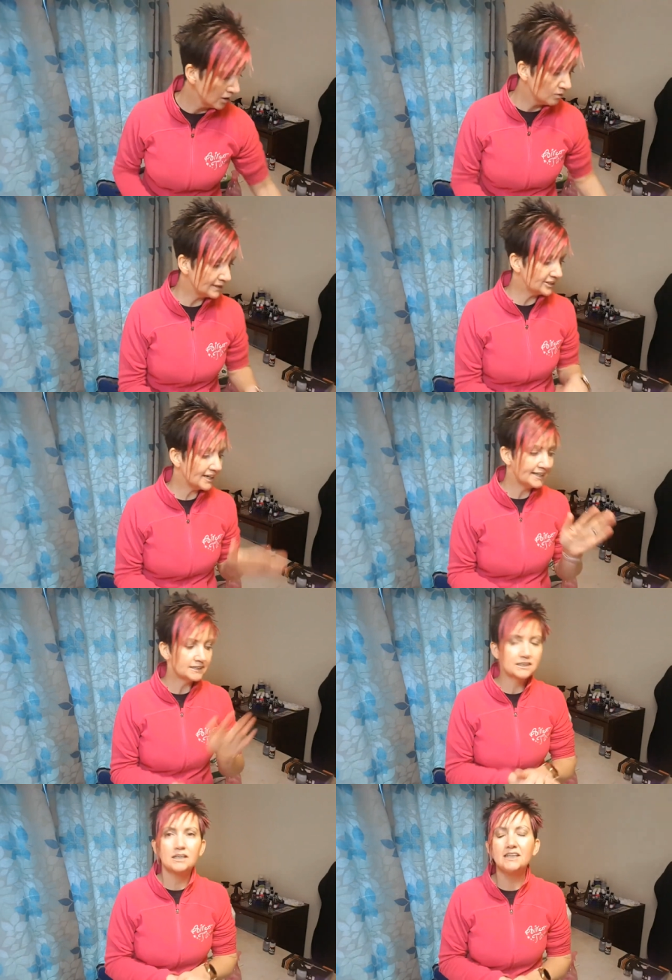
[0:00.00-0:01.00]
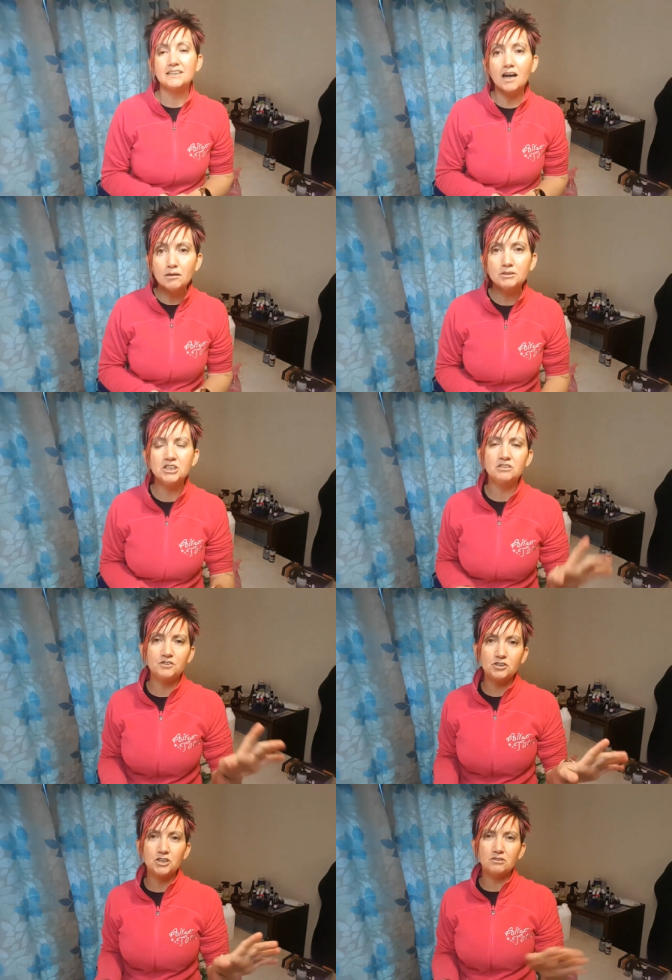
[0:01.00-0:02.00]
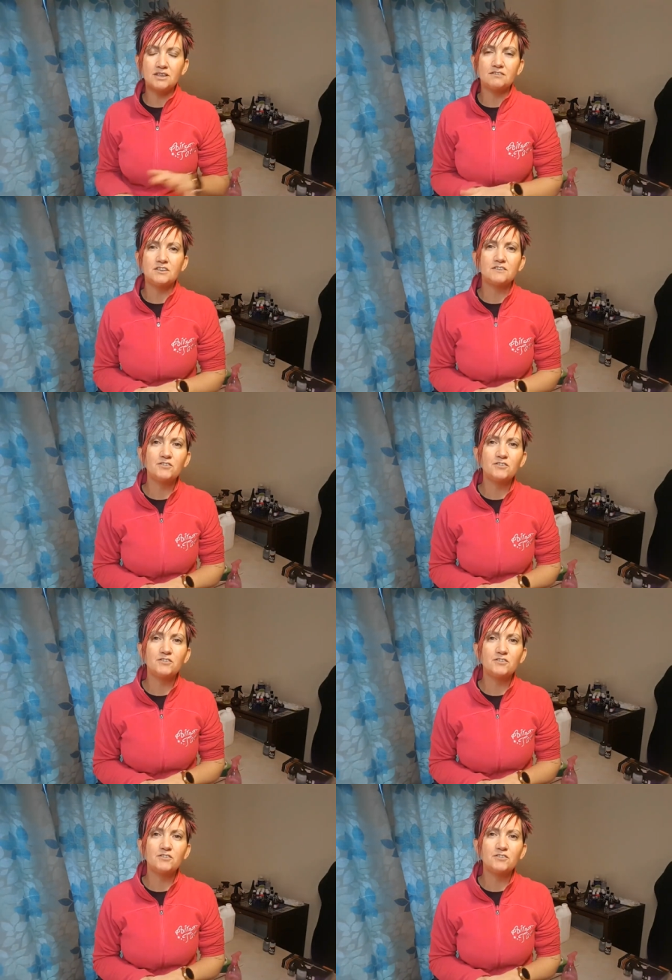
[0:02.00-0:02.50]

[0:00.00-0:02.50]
which is, it's up to you if you do this.